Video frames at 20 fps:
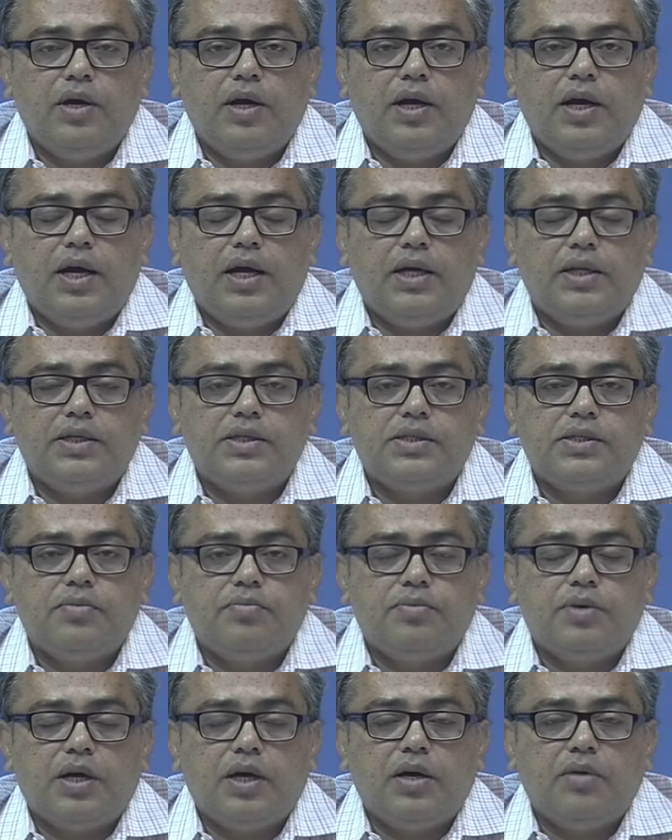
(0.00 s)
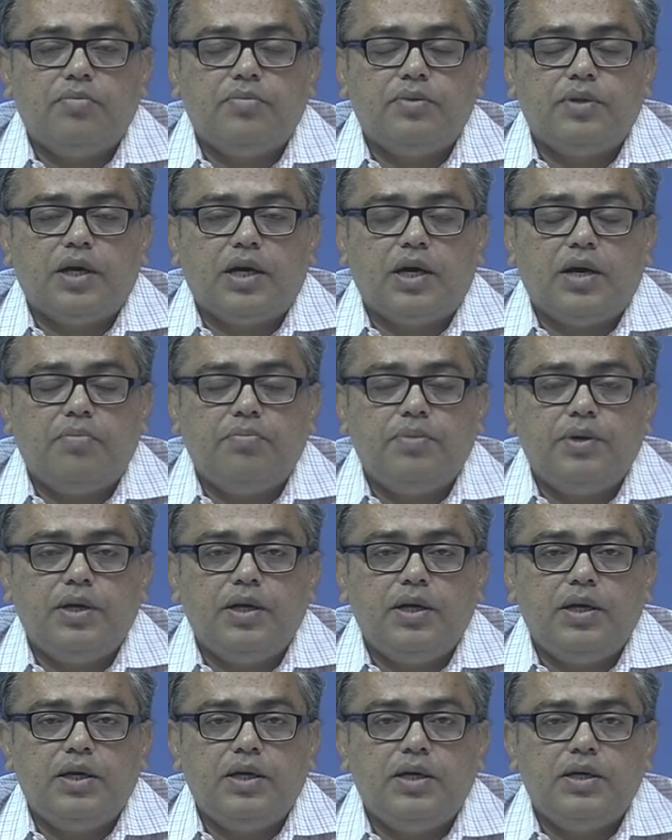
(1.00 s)
At the same time, the
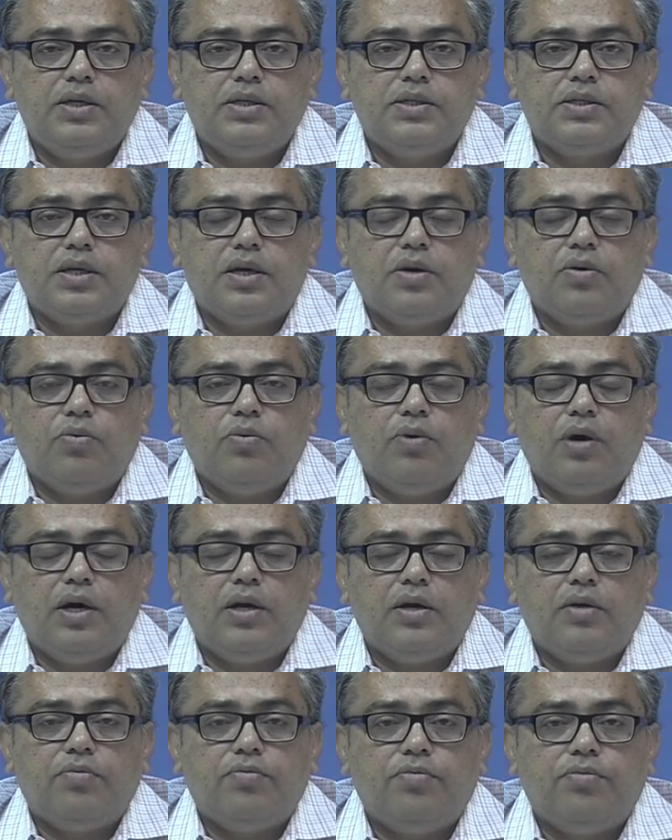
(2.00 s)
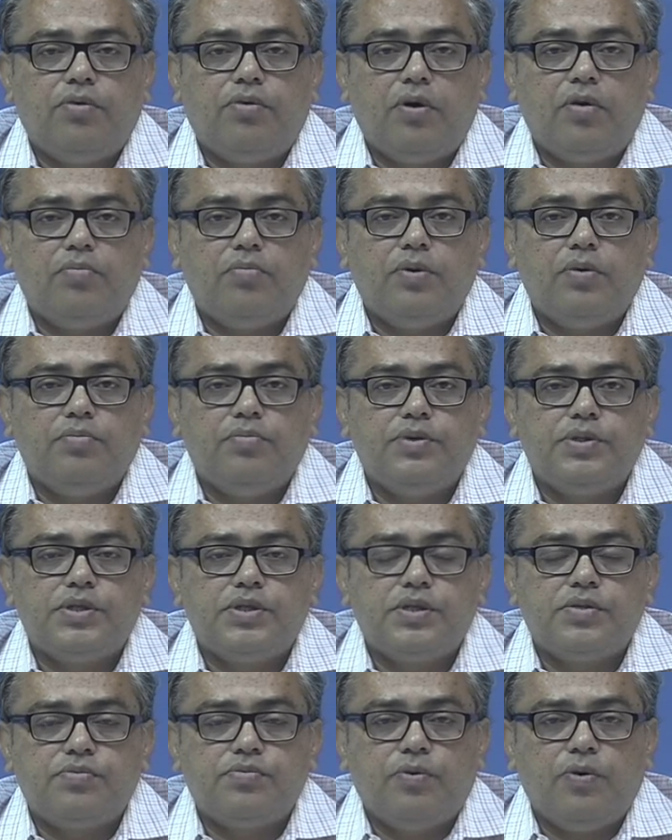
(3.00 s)
company is a quite a formal
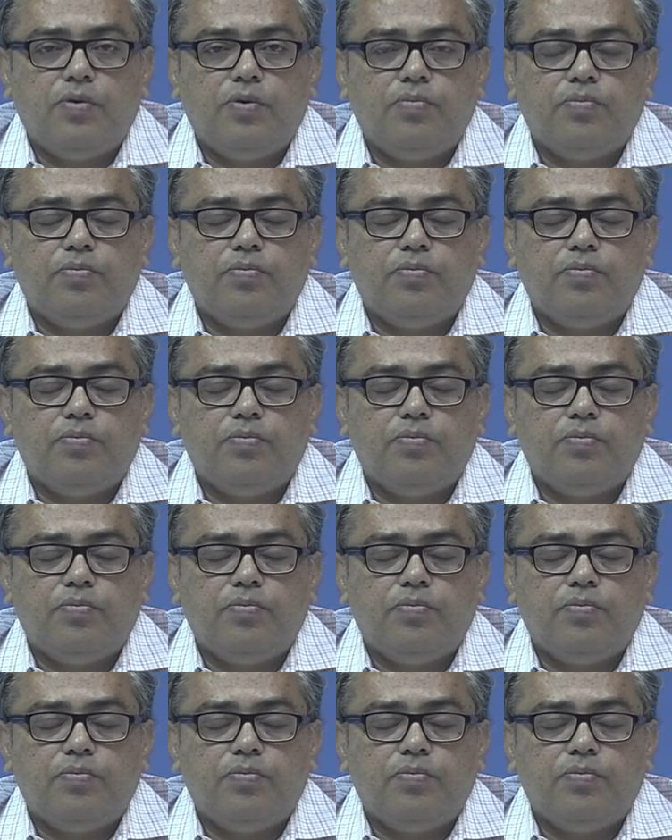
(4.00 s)
business form.